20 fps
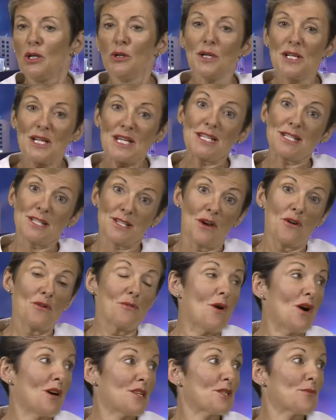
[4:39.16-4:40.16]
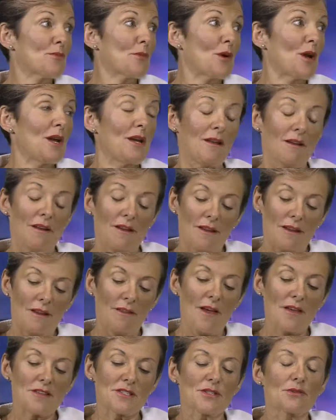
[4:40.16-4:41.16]
Look, it is so widespread,
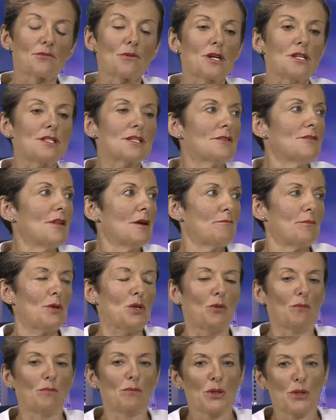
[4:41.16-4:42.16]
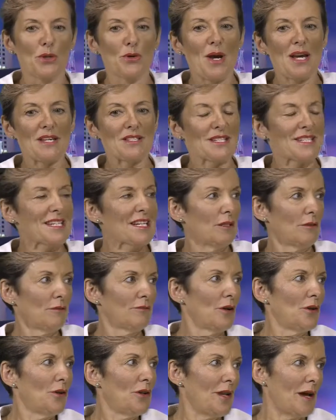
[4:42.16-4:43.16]
and that's the reason that Beyond Blue has a
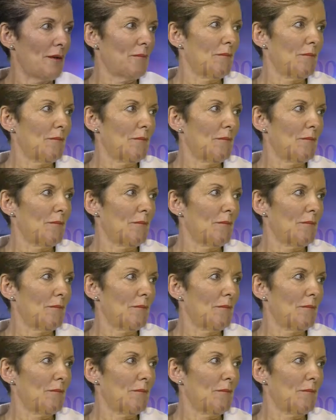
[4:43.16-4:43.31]
telephone